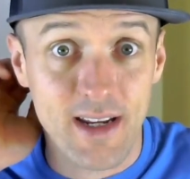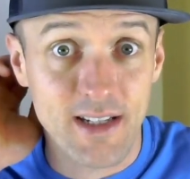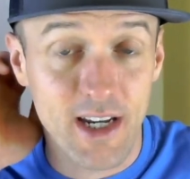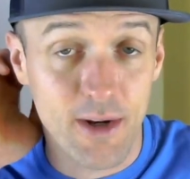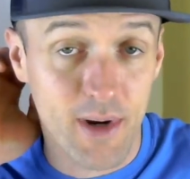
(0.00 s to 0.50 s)

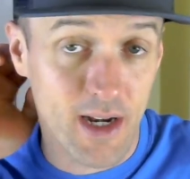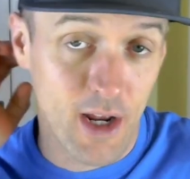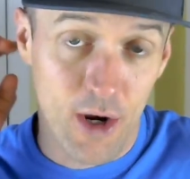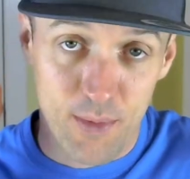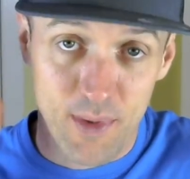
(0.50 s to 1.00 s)

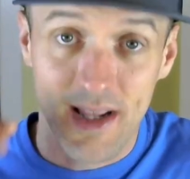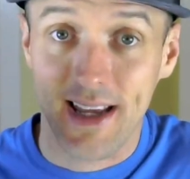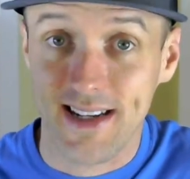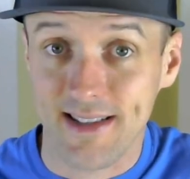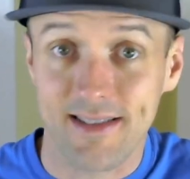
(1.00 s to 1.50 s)
continuing
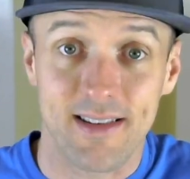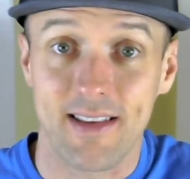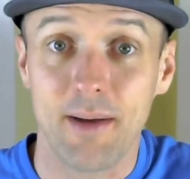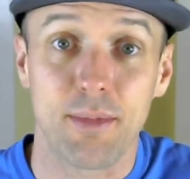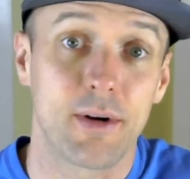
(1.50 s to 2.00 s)
really until
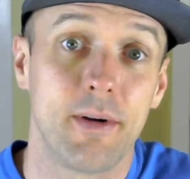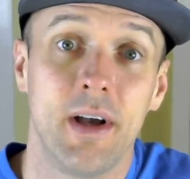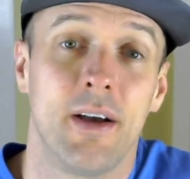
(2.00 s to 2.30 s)
December